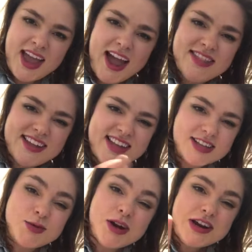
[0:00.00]
And then
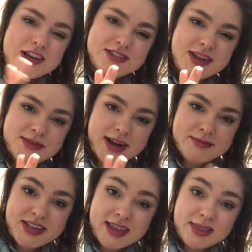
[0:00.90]
that's where you sometimes
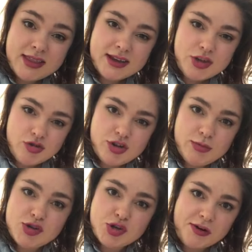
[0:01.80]
get the YouTube
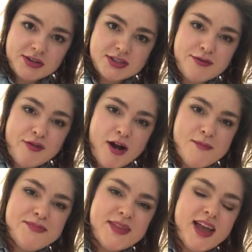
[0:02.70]
shorts from,